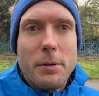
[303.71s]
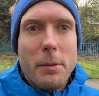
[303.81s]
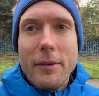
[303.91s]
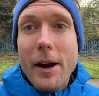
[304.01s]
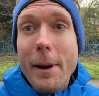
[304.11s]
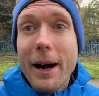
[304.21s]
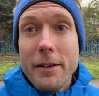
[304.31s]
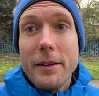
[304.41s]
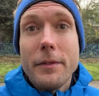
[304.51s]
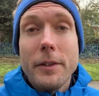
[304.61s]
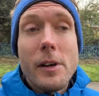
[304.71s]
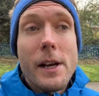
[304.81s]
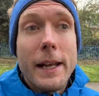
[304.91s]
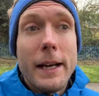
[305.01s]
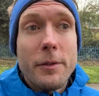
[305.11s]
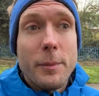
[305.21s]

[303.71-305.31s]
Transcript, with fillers: probably around marathon effort right now for